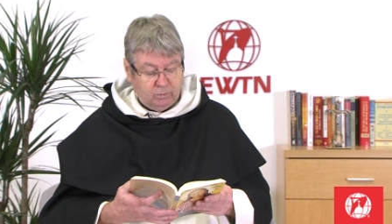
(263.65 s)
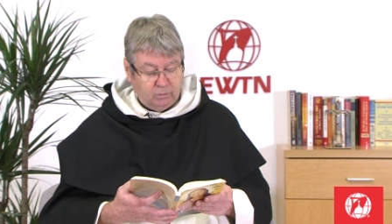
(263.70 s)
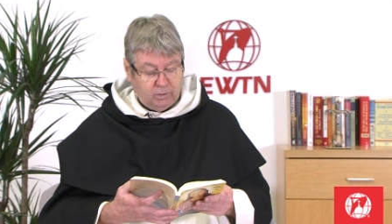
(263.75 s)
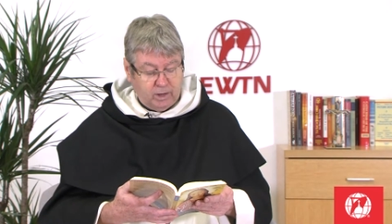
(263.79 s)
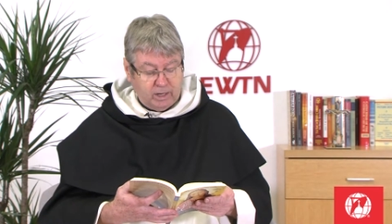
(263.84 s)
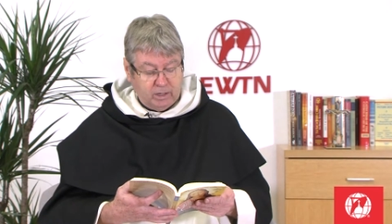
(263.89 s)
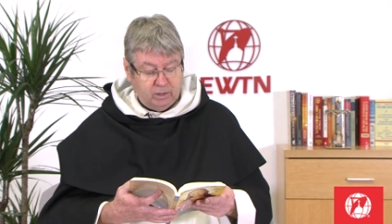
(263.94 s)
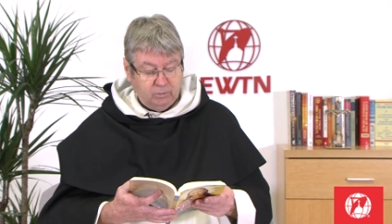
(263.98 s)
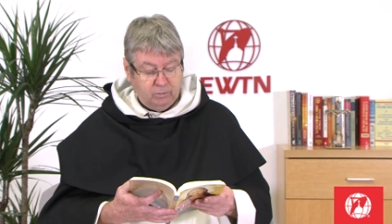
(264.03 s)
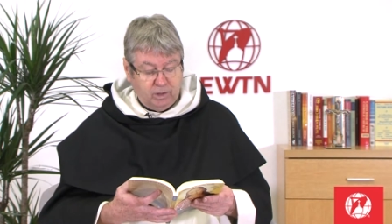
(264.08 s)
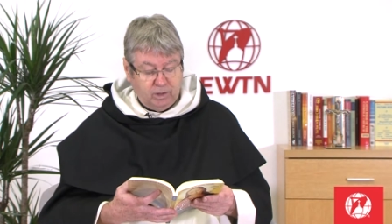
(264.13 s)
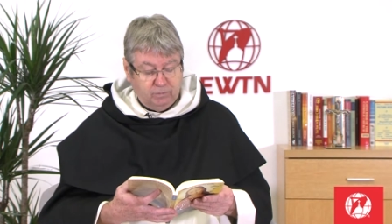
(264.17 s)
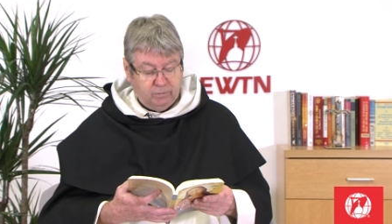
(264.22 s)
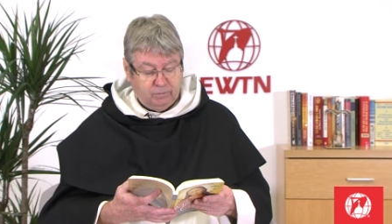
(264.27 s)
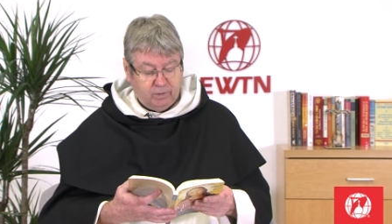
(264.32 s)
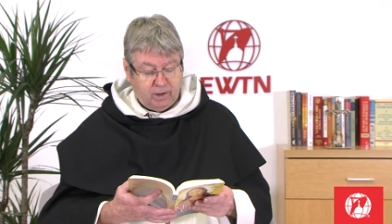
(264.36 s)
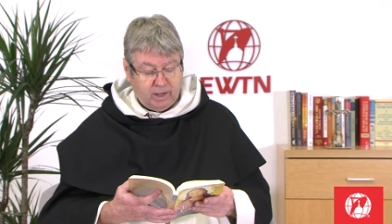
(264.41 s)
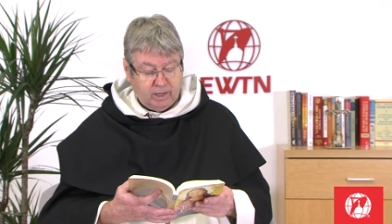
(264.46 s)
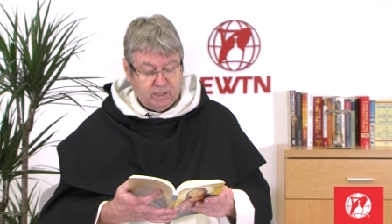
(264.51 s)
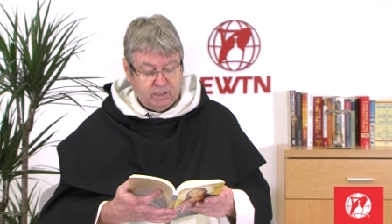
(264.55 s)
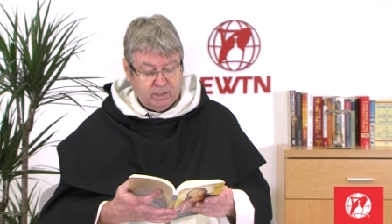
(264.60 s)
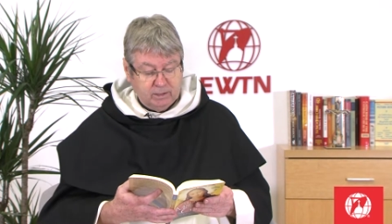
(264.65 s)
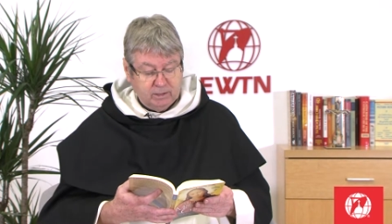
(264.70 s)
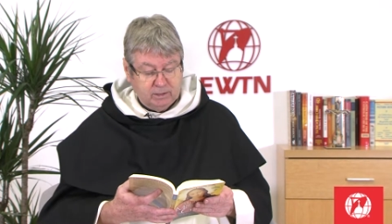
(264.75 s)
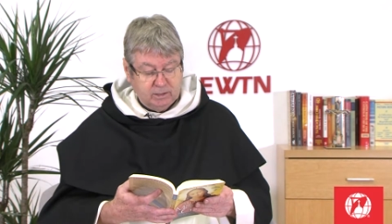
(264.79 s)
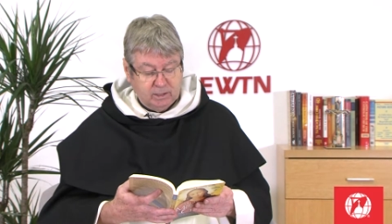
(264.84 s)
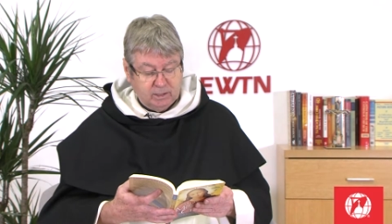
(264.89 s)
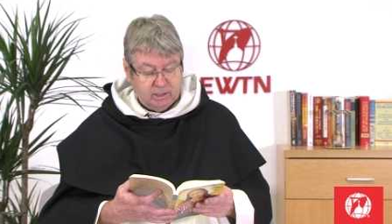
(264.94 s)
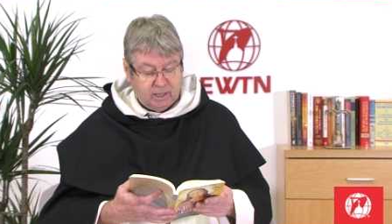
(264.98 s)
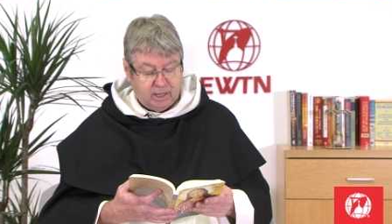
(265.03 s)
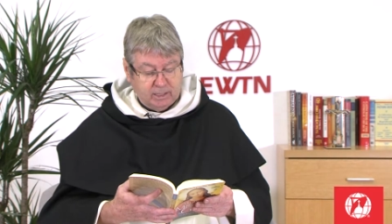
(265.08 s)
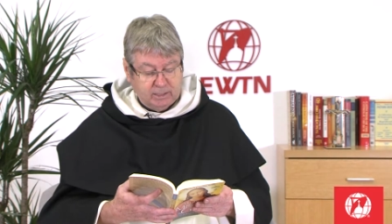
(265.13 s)
when we find
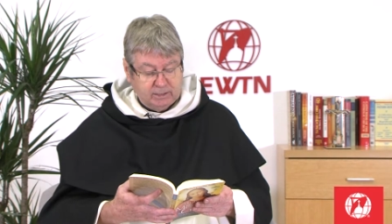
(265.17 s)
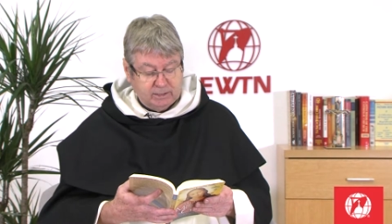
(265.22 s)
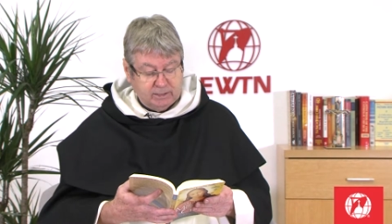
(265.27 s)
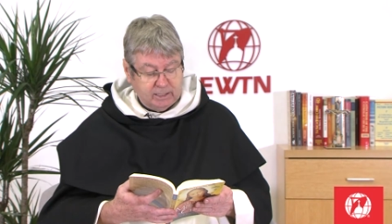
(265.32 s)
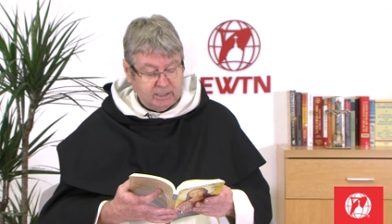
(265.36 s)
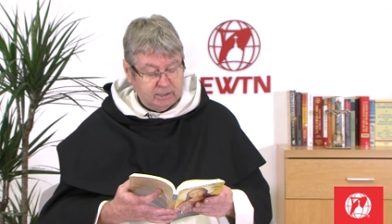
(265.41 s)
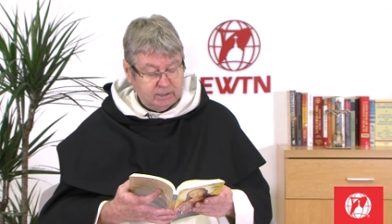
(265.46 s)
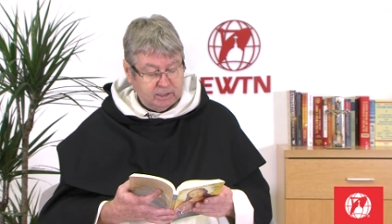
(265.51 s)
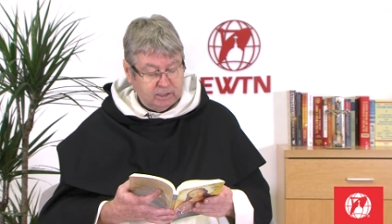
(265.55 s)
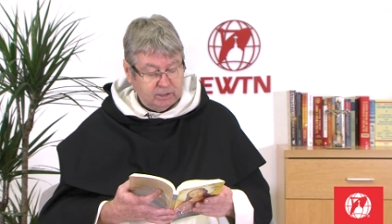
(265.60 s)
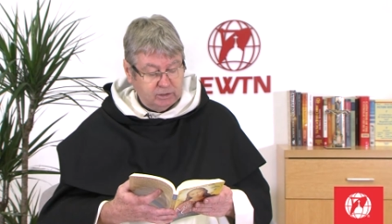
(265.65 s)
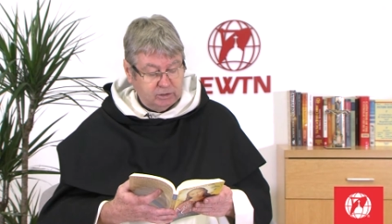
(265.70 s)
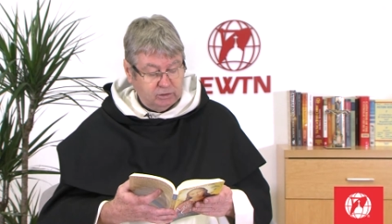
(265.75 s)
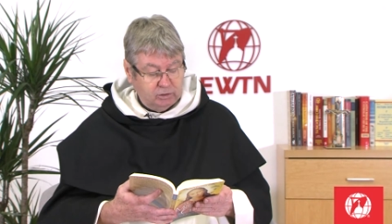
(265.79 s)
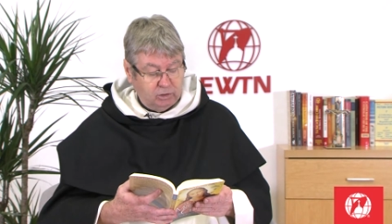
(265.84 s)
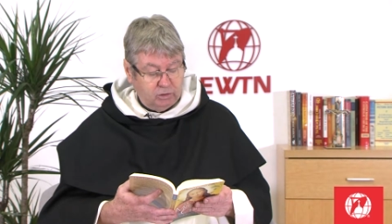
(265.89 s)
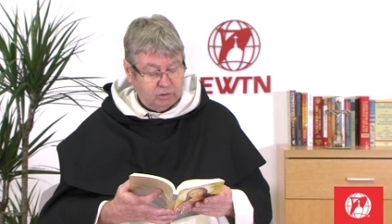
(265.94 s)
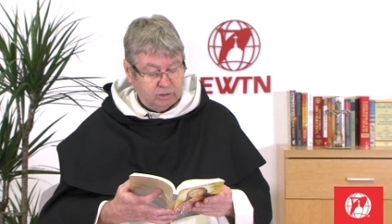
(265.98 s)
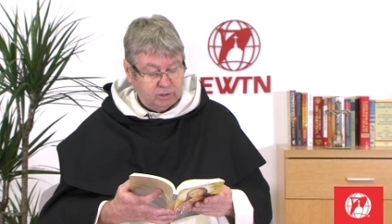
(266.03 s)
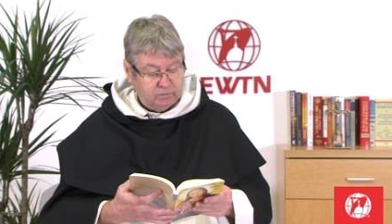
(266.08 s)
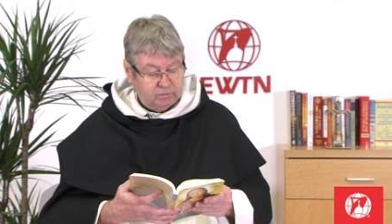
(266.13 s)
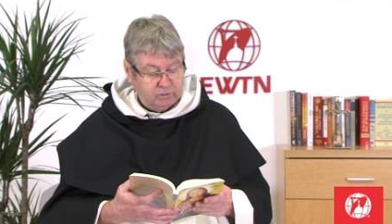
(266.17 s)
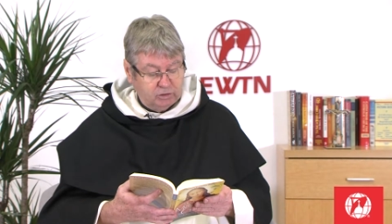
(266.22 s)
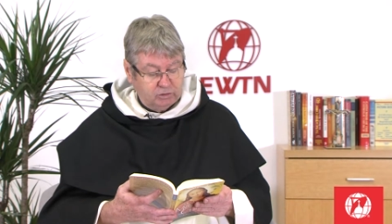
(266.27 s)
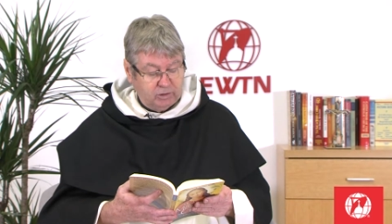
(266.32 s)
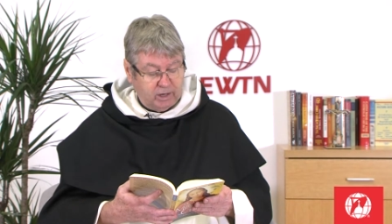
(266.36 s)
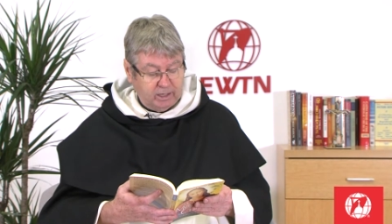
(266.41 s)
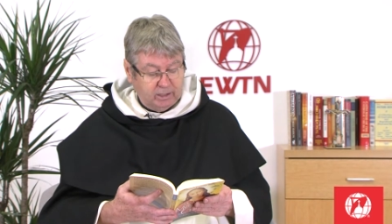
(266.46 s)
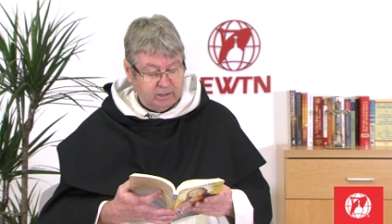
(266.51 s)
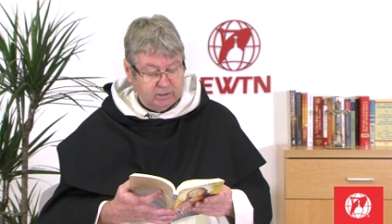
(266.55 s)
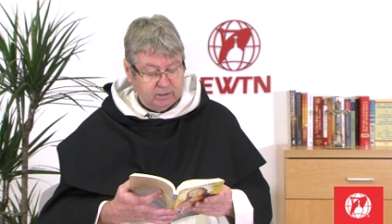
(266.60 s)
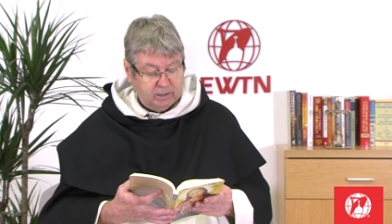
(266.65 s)
a ceaseless source of
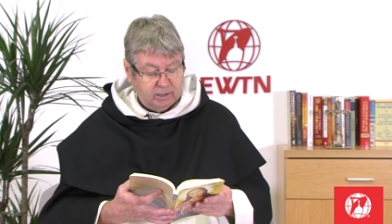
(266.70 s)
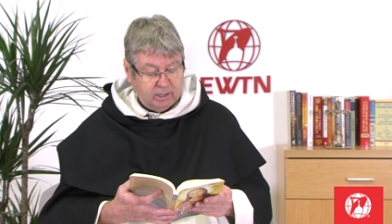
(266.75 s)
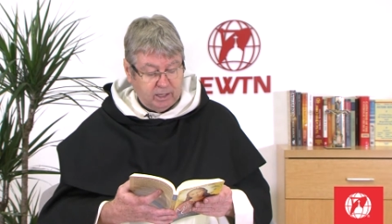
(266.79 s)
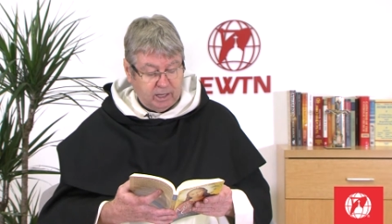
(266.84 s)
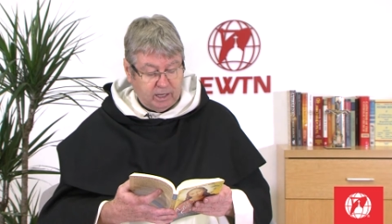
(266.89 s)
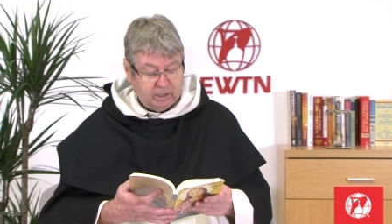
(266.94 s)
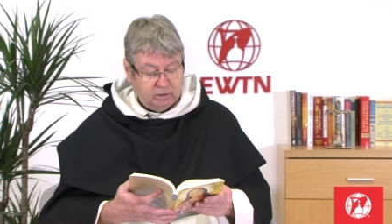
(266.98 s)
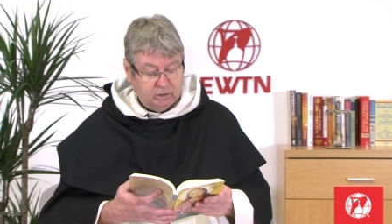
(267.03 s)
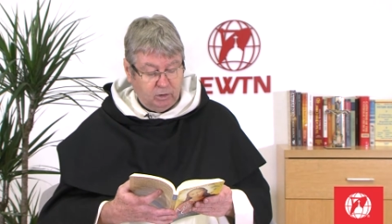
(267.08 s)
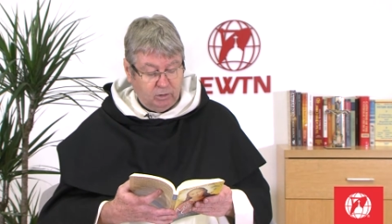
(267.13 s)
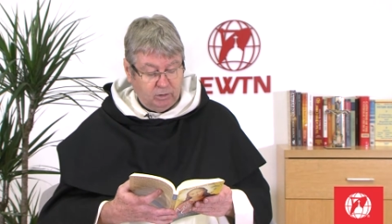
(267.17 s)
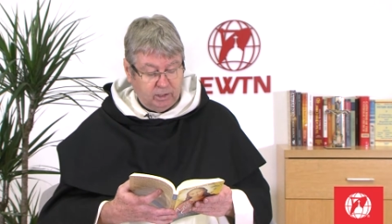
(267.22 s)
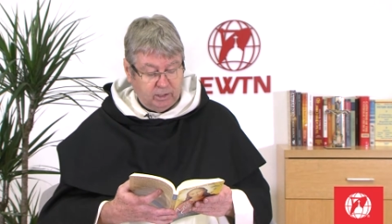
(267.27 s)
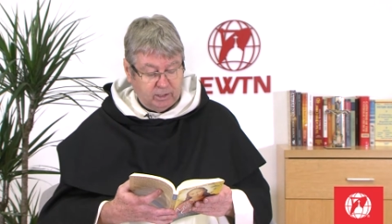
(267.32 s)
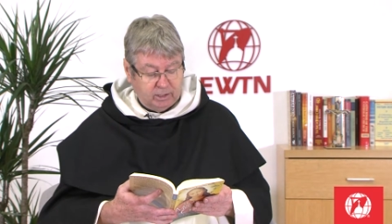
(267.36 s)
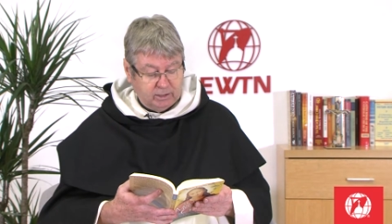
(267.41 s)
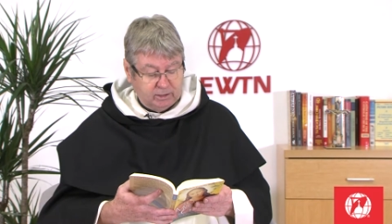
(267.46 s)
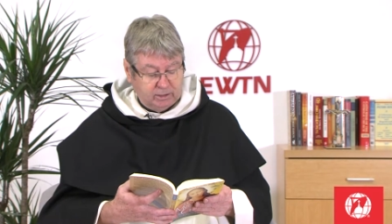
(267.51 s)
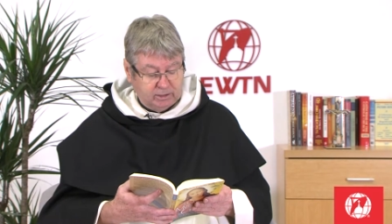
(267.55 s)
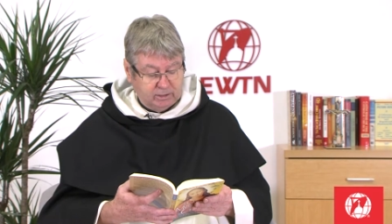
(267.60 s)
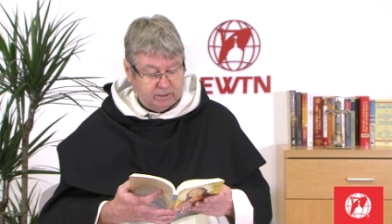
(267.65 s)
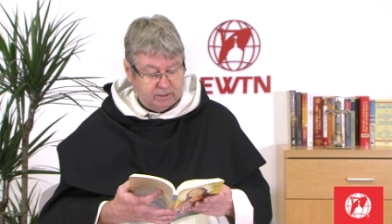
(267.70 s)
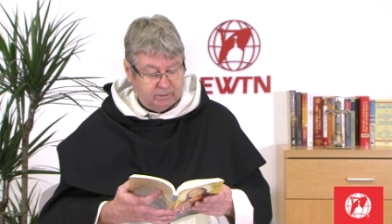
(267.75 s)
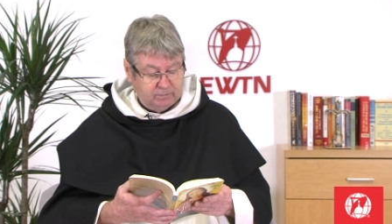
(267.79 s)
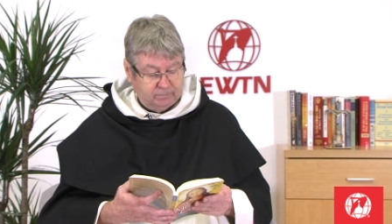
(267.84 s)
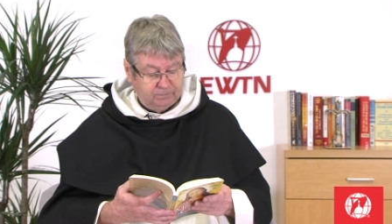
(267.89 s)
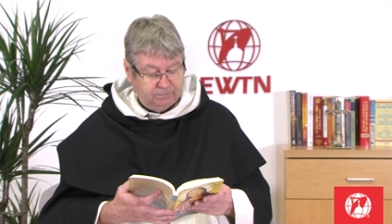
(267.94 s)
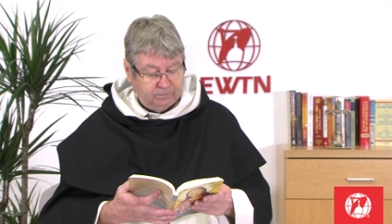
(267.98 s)
strength and holiness.